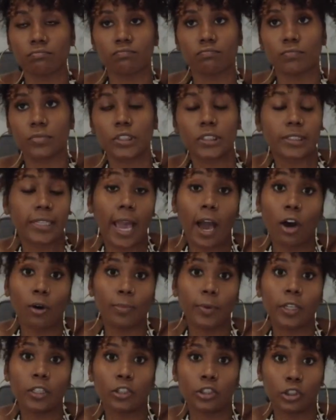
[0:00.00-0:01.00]

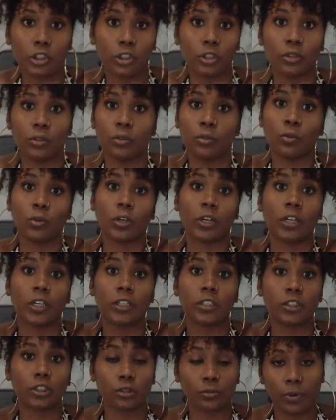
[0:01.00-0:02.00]
scalp issue
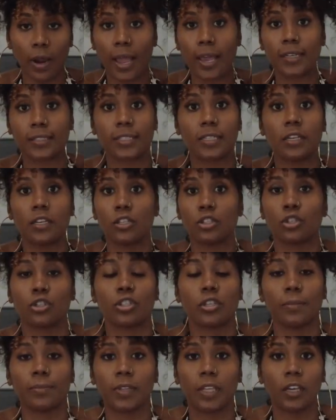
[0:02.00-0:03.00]
or psoriasis or
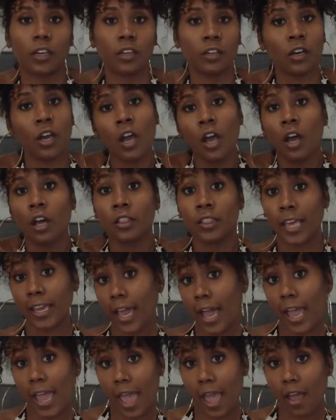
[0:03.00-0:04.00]
something like
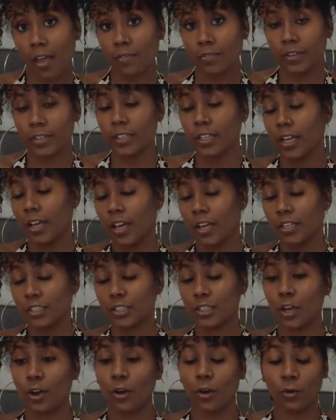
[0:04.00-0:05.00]
I have.
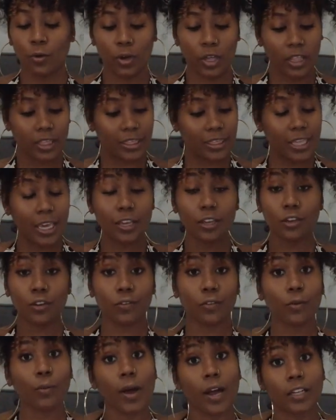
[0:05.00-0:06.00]
So thank you
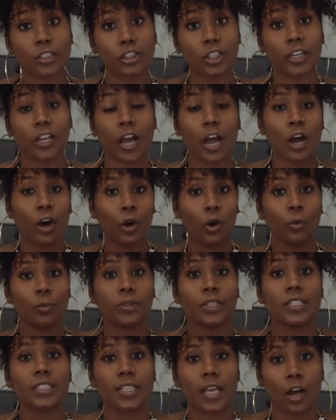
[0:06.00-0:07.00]
for watching. I hope
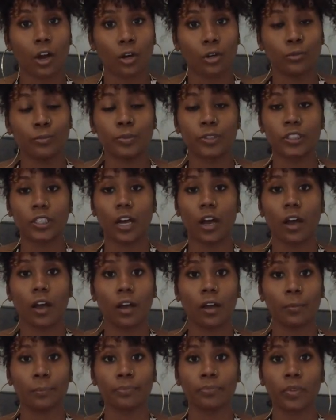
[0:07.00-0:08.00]
this helps.
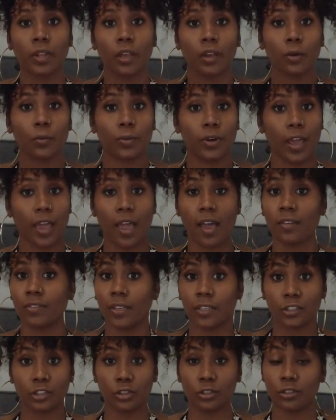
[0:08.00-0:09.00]
When I have
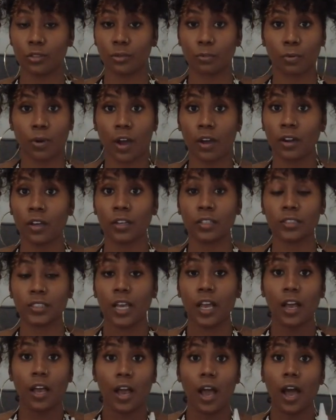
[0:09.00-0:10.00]
issues with products,
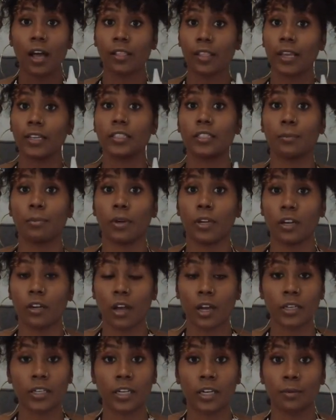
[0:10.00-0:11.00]
I like to put it
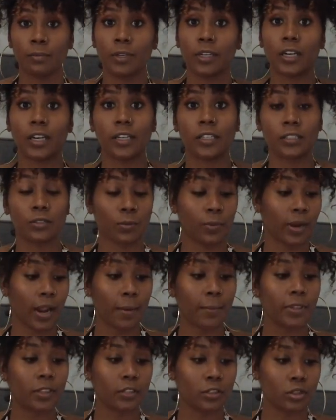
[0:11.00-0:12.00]
on here, because when
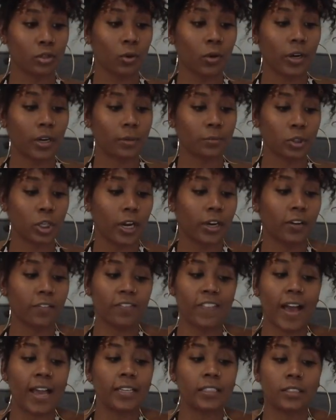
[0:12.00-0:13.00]
I'm in the store and I'm trying to
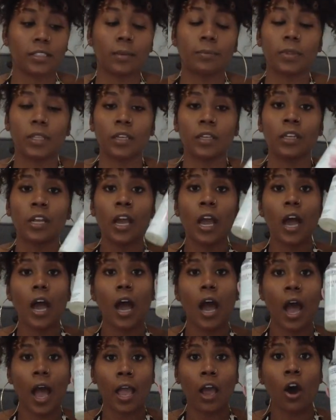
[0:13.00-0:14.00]
find something,
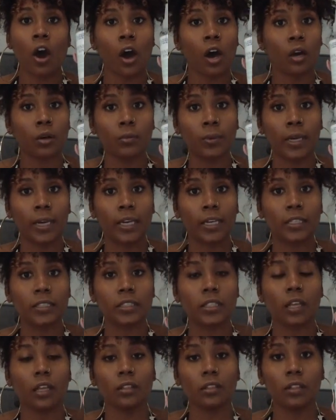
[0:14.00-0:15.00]
I always
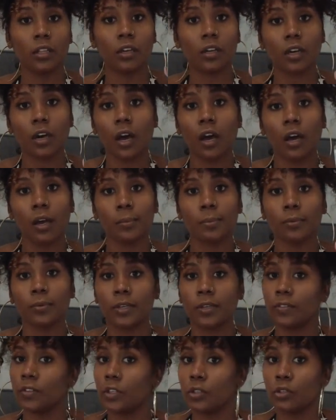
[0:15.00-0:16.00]
look up
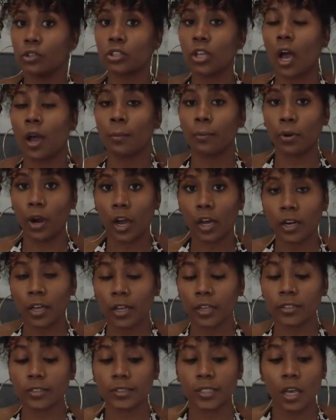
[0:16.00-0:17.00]
reviews on
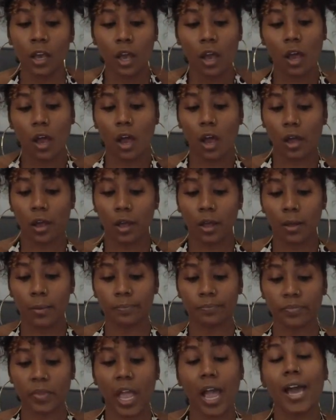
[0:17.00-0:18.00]
products.
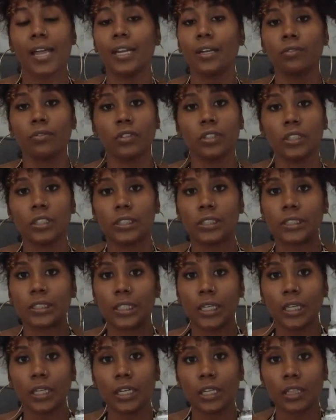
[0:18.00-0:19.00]
I didn't really
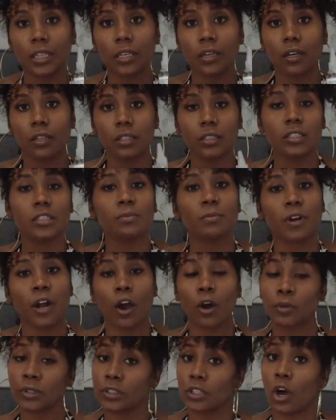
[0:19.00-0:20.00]
see anything on this, but
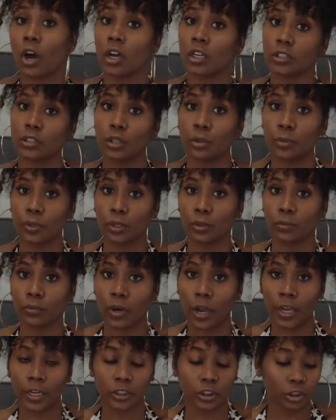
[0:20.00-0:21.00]
I was also in a
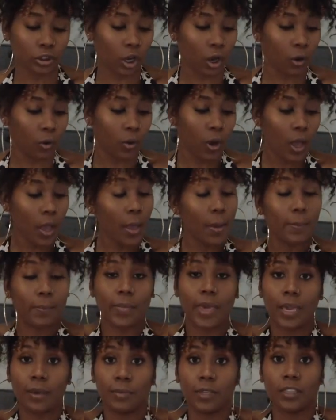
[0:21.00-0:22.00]
rush, so
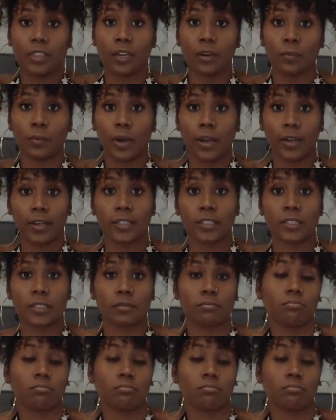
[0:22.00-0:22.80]
maybe there was,